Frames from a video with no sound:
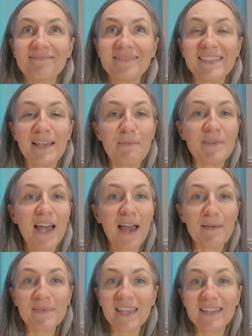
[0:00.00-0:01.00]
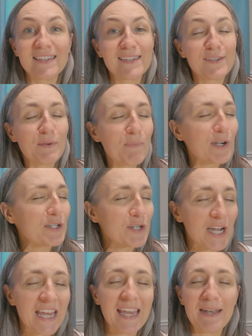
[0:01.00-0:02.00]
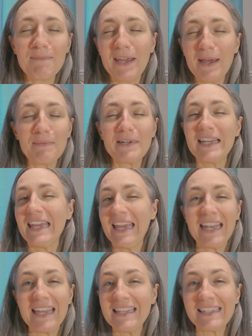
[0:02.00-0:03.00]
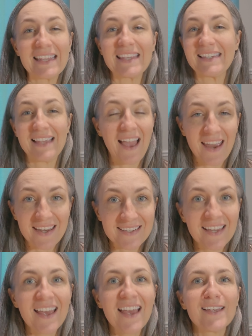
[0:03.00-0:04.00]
sometimes it's super tricky to be able to get into the site.